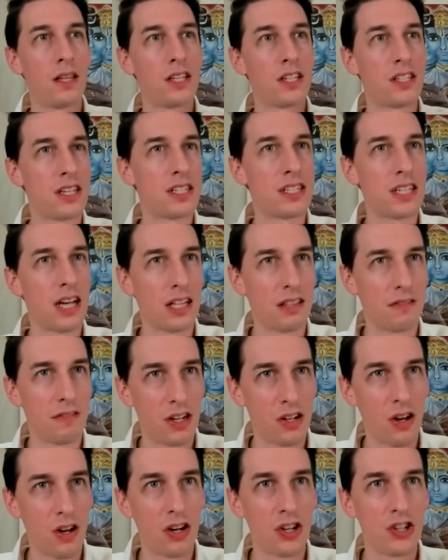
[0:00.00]
This is
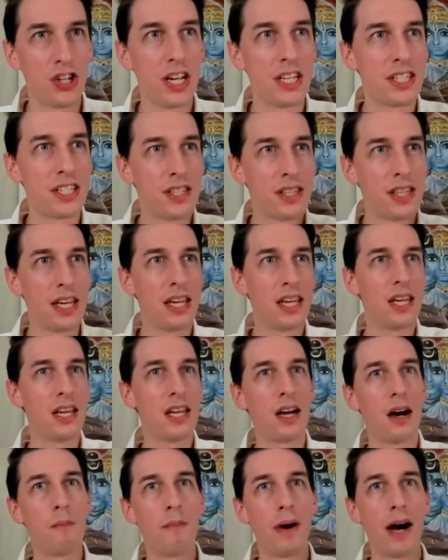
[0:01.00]
sattvic knowledge. It's
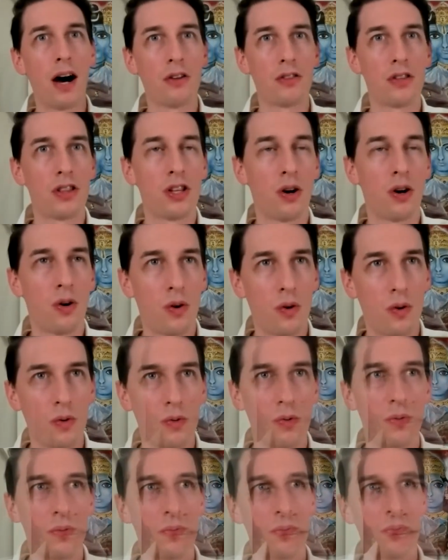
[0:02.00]
thinking about the
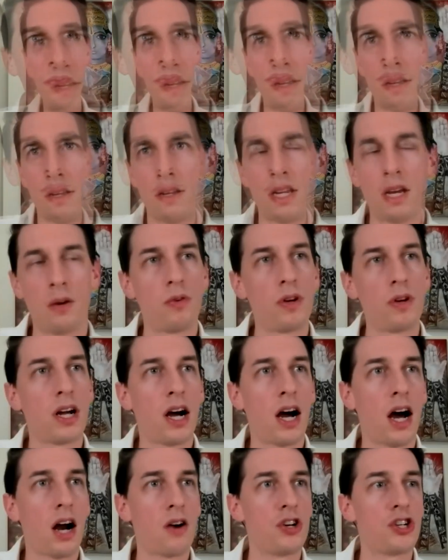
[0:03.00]
whole. They will
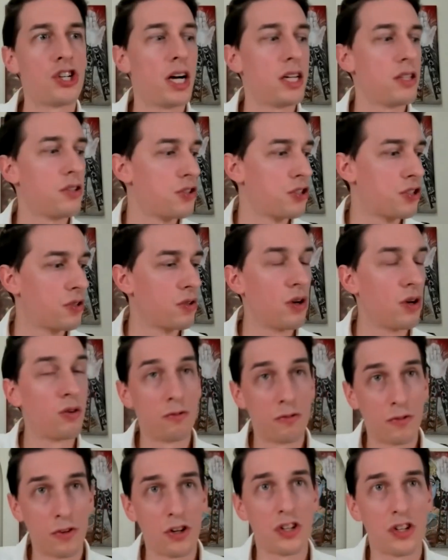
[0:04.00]
encourage others to
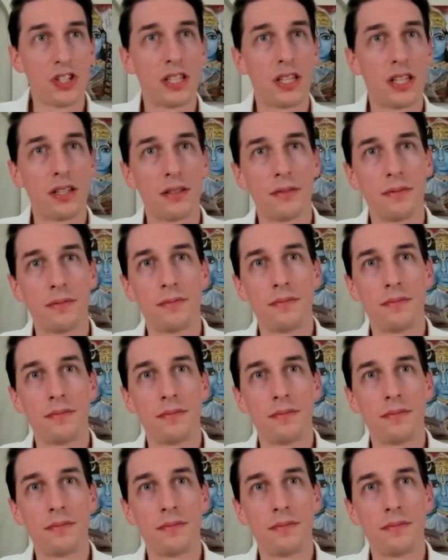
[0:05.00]
go first.